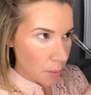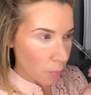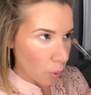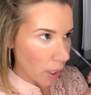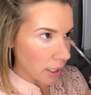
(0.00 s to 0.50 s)

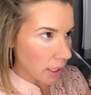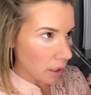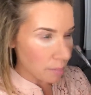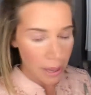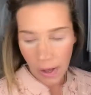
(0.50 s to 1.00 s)

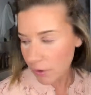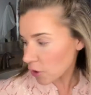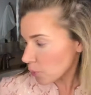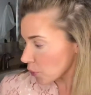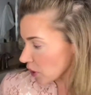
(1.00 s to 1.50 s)
Brightening
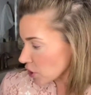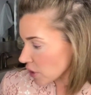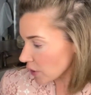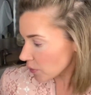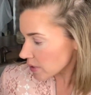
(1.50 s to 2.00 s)
Powder pretty
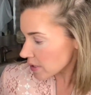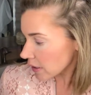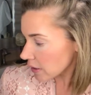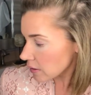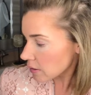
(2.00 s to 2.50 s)

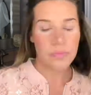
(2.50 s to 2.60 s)
generously.